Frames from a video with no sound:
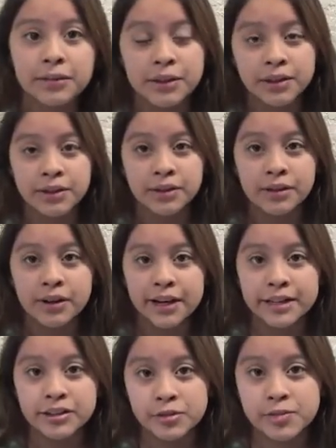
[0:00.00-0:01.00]
with your
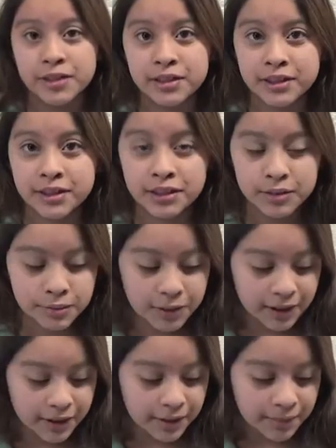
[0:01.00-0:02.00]
announcements this
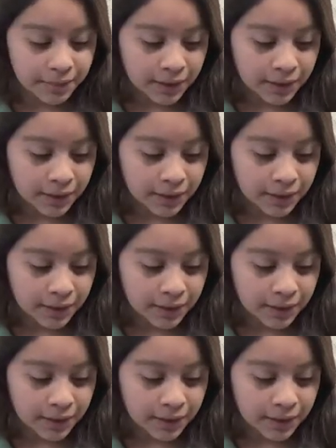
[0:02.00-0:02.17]
week.